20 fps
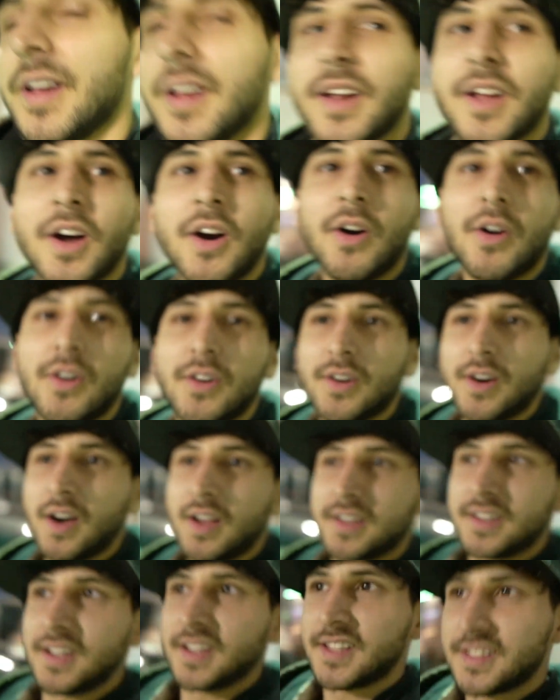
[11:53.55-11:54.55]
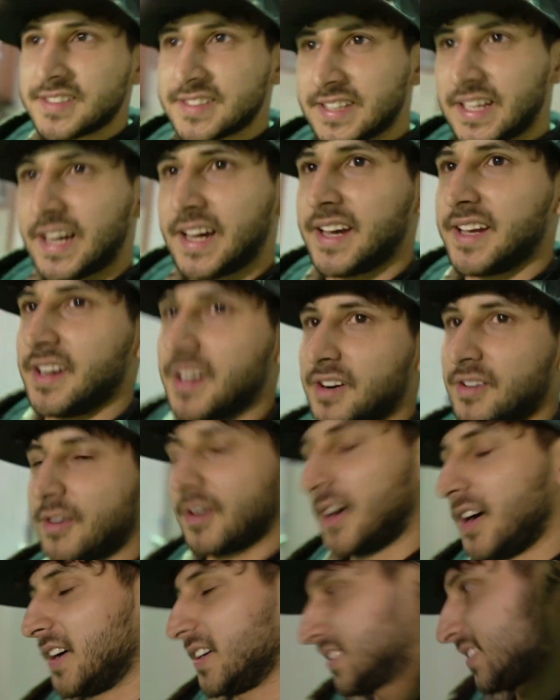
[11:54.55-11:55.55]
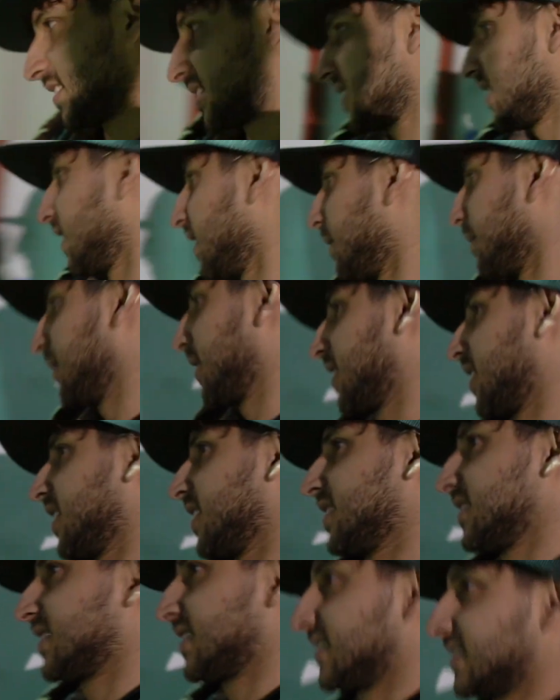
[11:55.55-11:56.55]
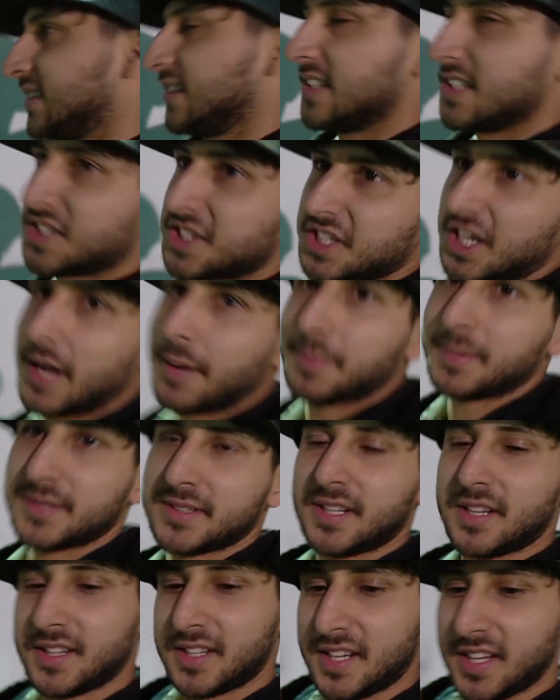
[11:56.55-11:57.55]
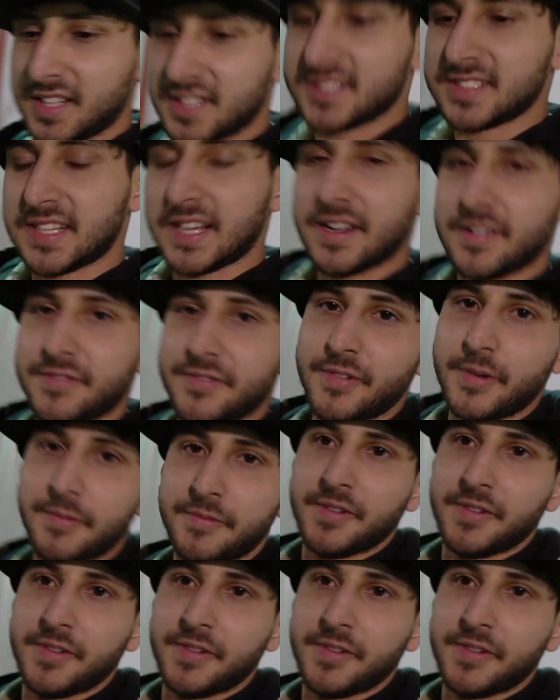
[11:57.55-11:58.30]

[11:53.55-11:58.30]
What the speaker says: gonna go on the other side across, because this shop is on the other side of from